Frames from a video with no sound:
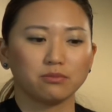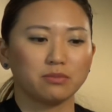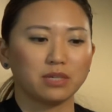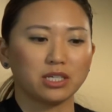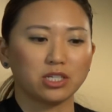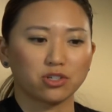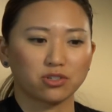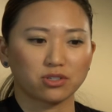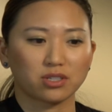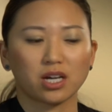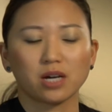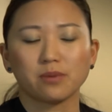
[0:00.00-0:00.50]
me
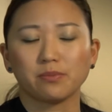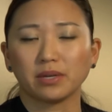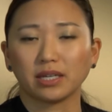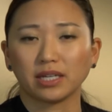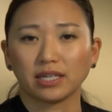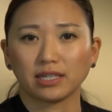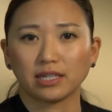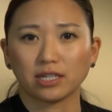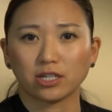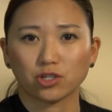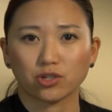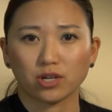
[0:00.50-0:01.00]
just coming
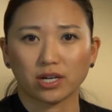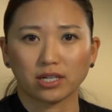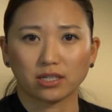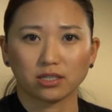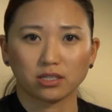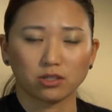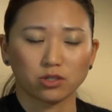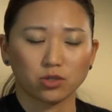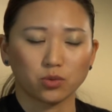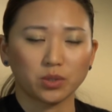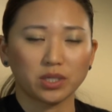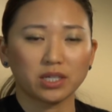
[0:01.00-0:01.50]
in and trying
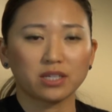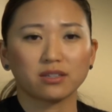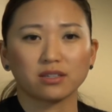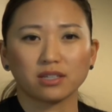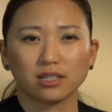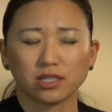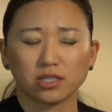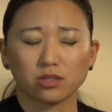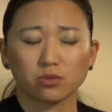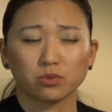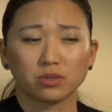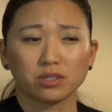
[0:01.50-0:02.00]
to tweak
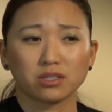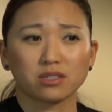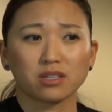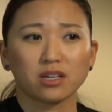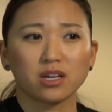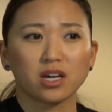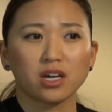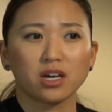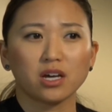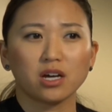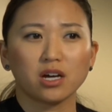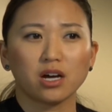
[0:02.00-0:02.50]
things was
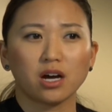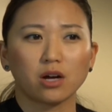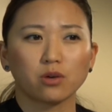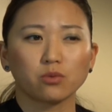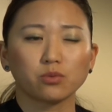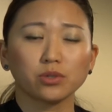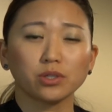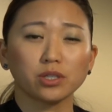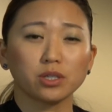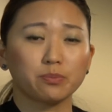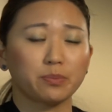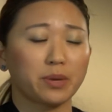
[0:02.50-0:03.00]
a
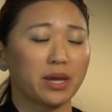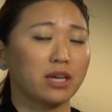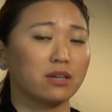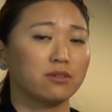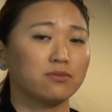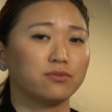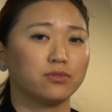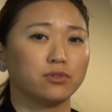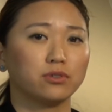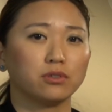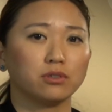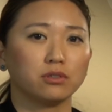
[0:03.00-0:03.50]
really
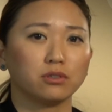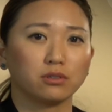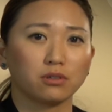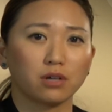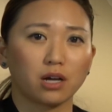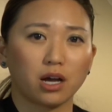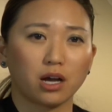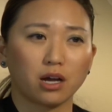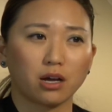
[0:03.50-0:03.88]
painful